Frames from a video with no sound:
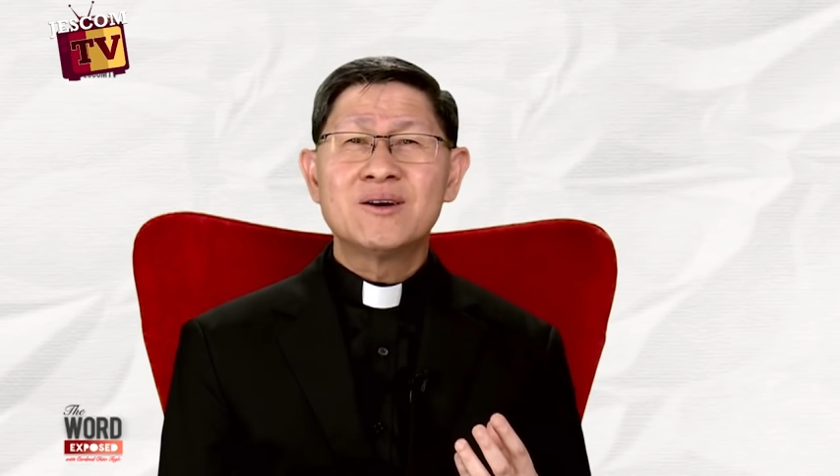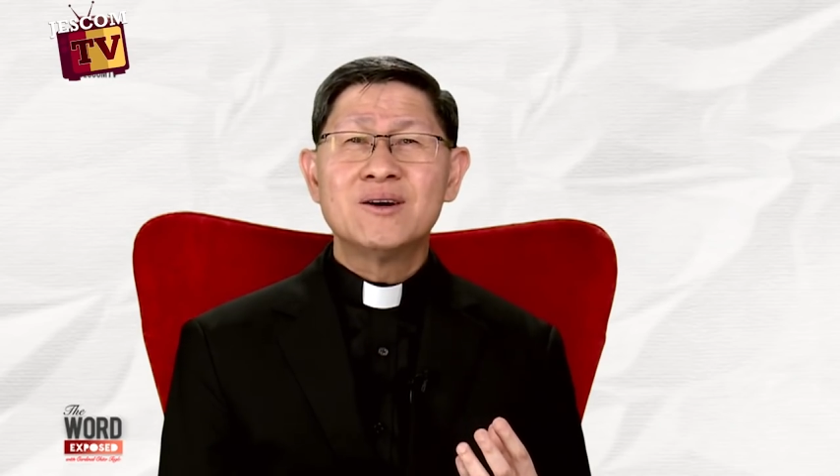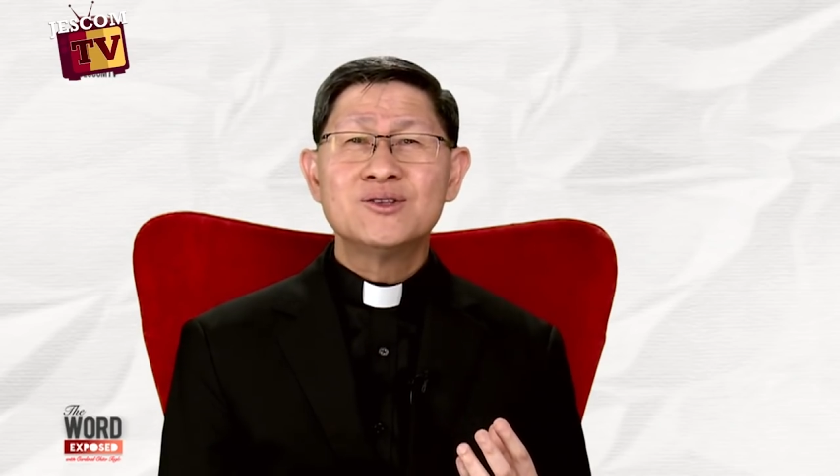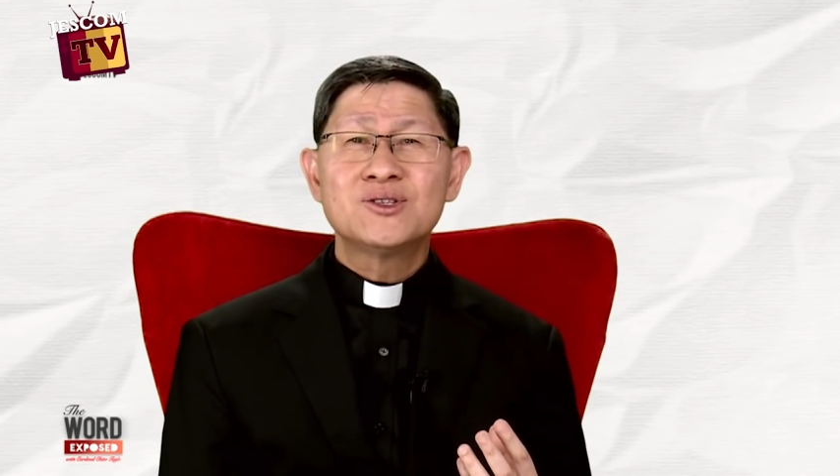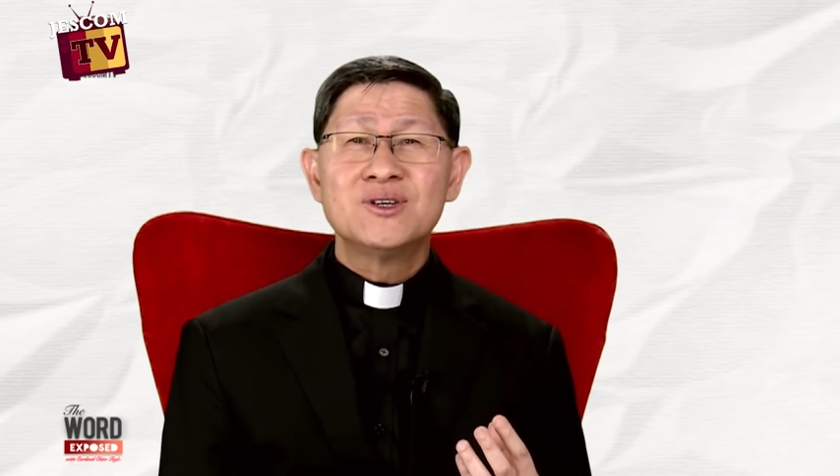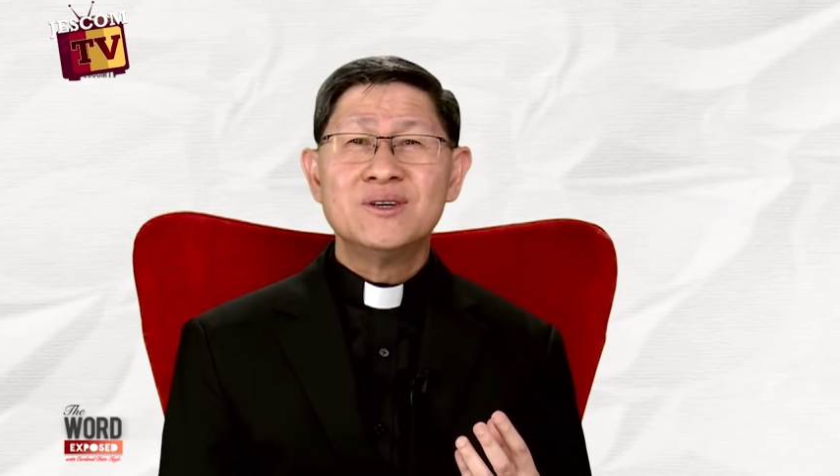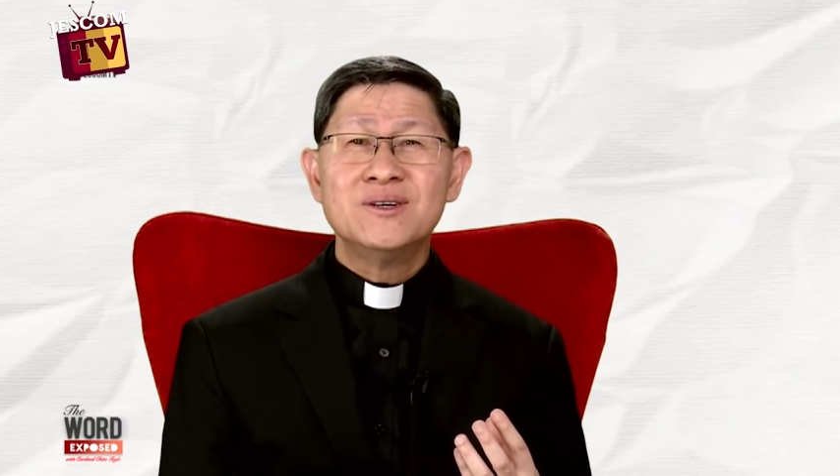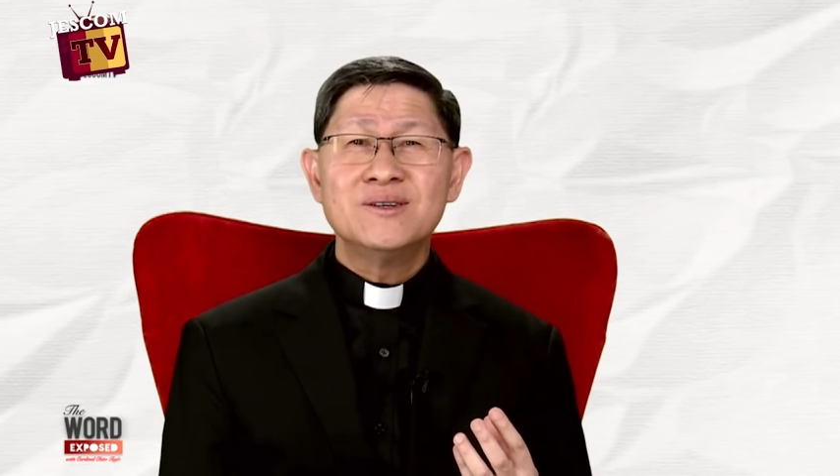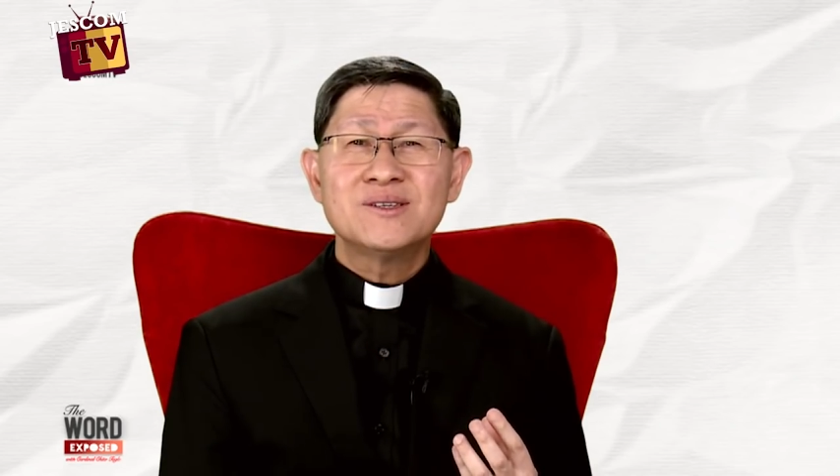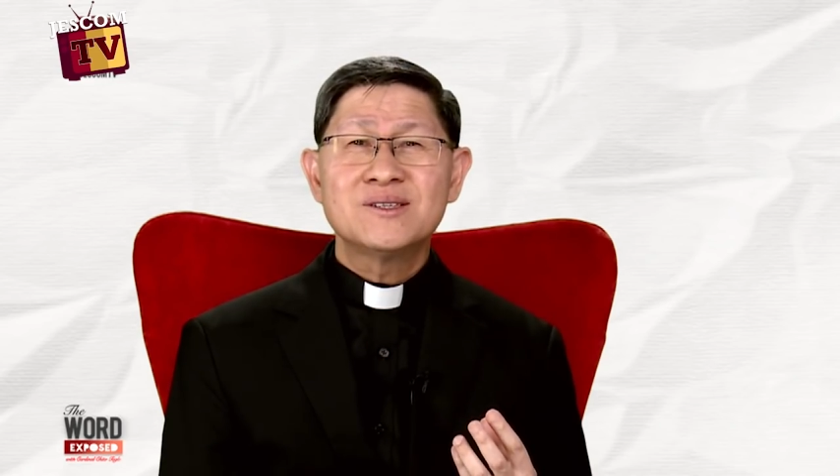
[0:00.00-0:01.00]

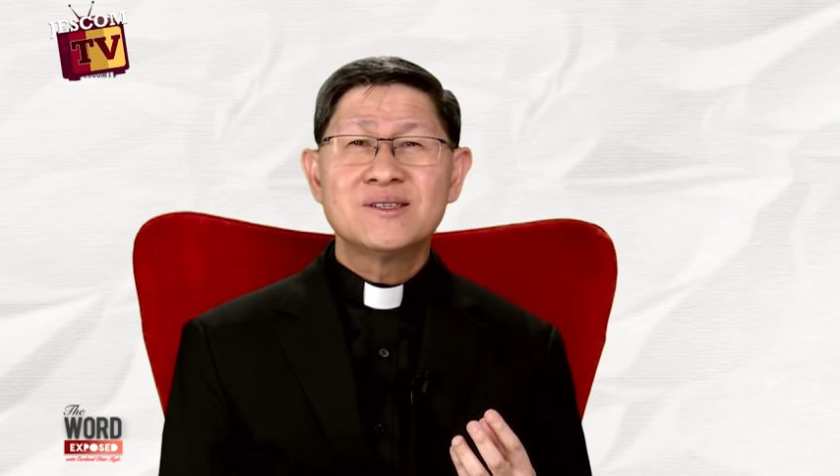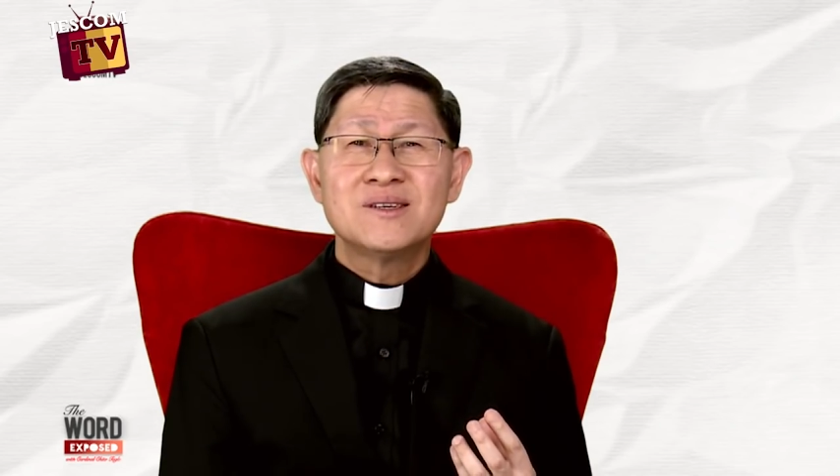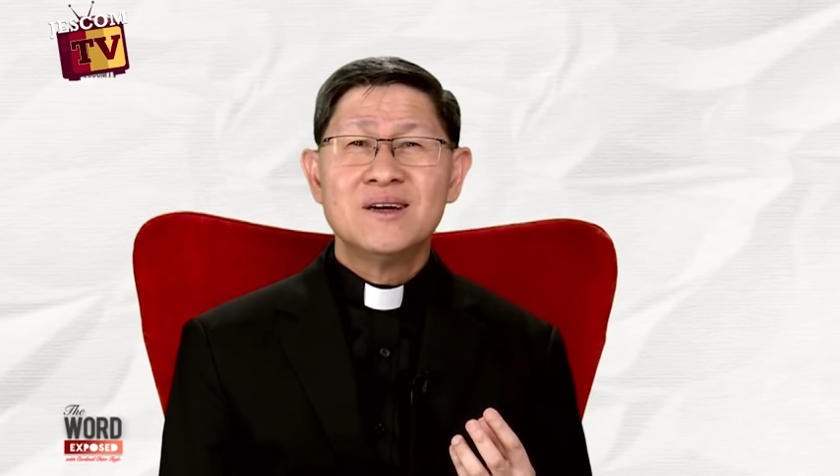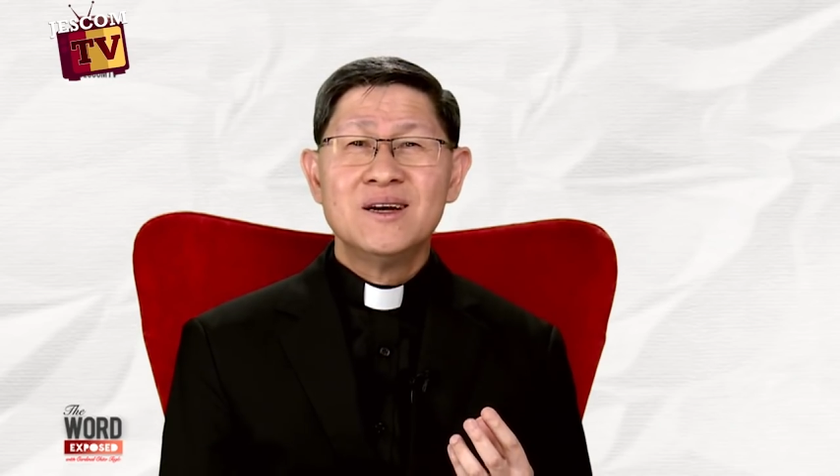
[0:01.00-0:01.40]
concerns